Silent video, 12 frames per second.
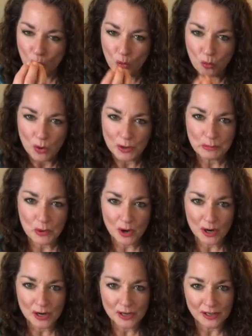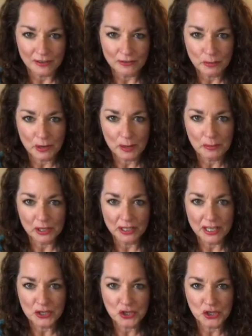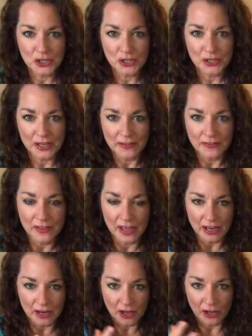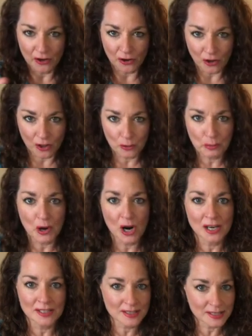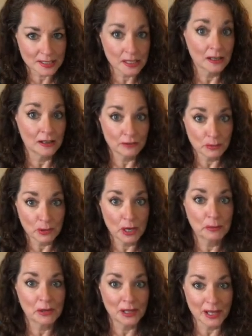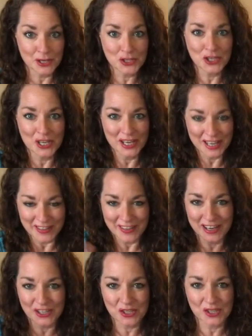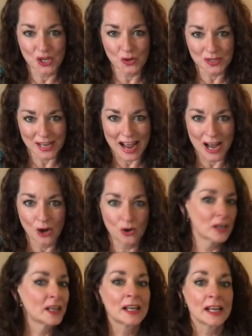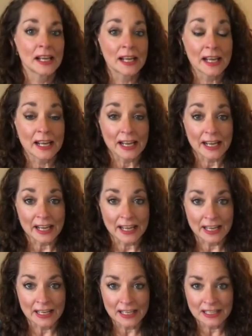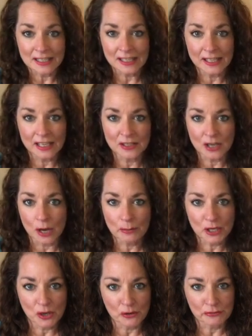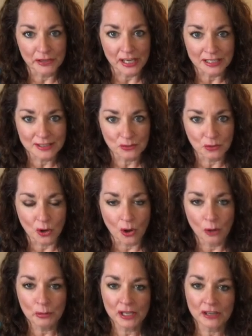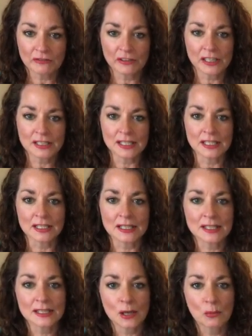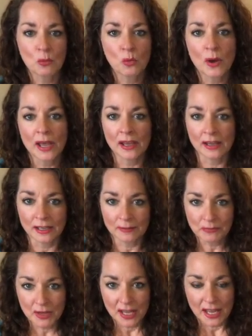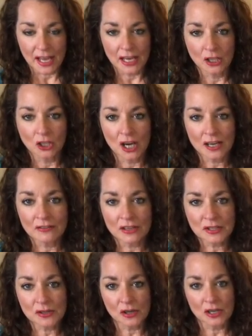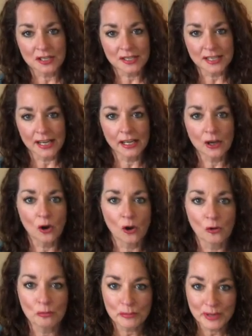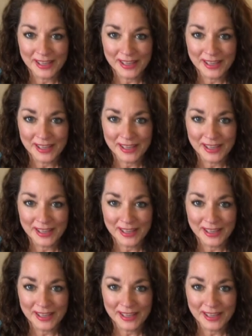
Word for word: one part of the population and then another parts of the population and then it just goes out and it's like a domino effect we're all being affected in some way and a lot of us are staying home